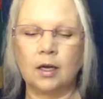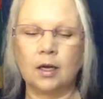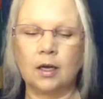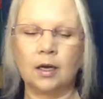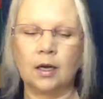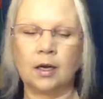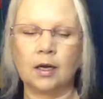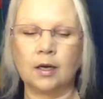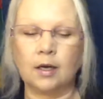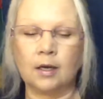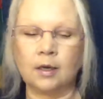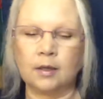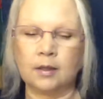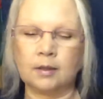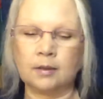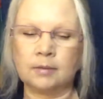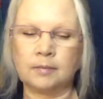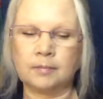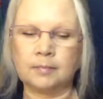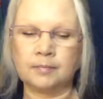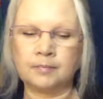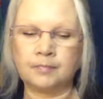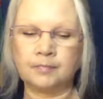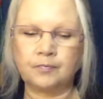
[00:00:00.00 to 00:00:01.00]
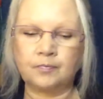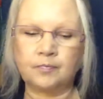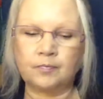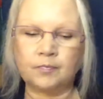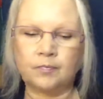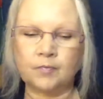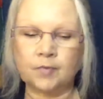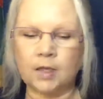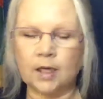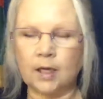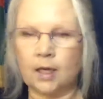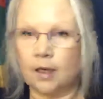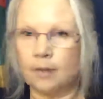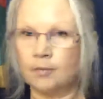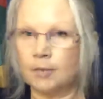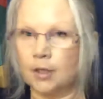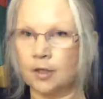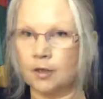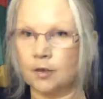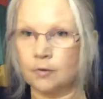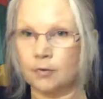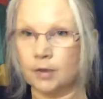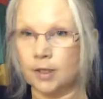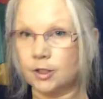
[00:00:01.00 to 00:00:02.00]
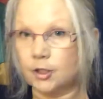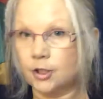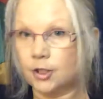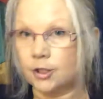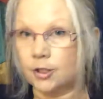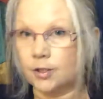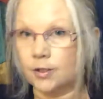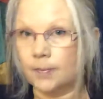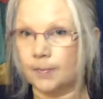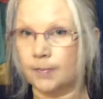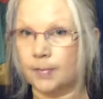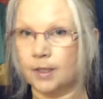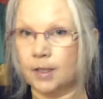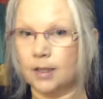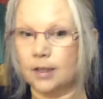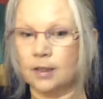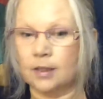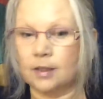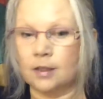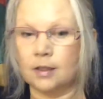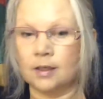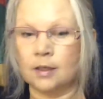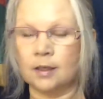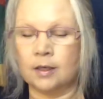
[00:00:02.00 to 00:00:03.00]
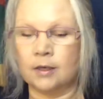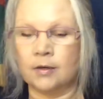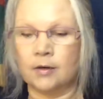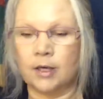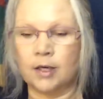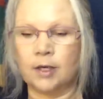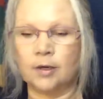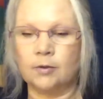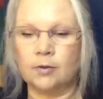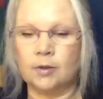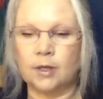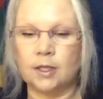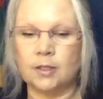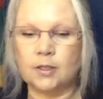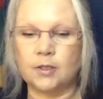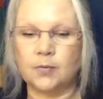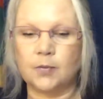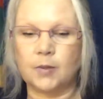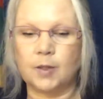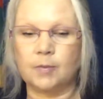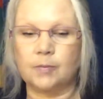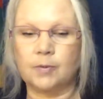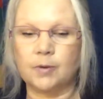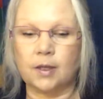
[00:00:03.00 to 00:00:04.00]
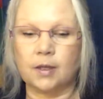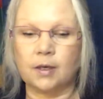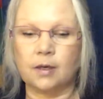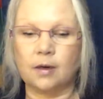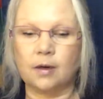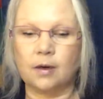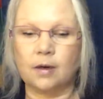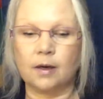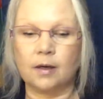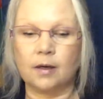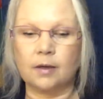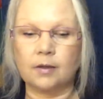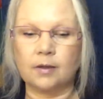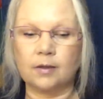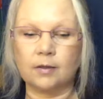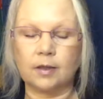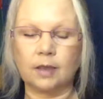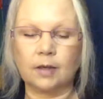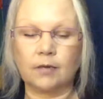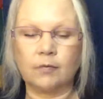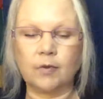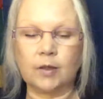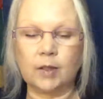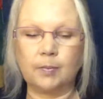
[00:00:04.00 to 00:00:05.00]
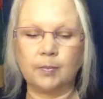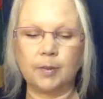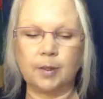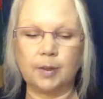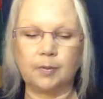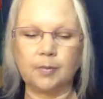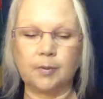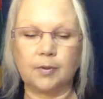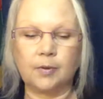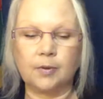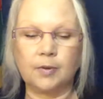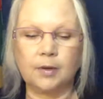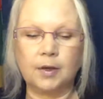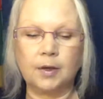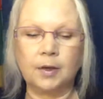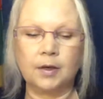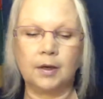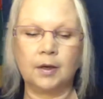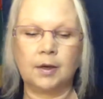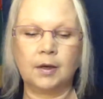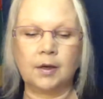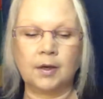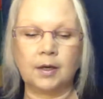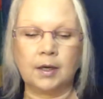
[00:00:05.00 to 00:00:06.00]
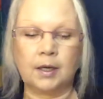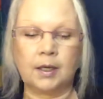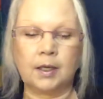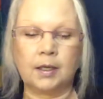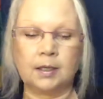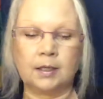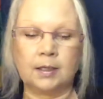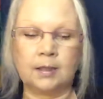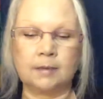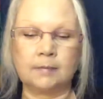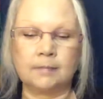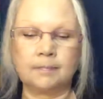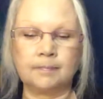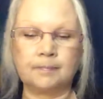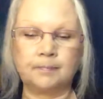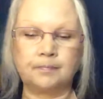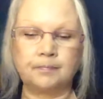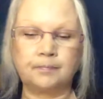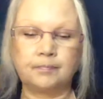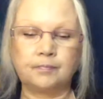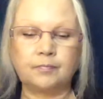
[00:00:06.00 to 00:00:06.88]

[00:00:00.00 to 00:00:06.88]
um, like I'm not a witch, but you know, I know lots of people that are, and they're lovely people, um,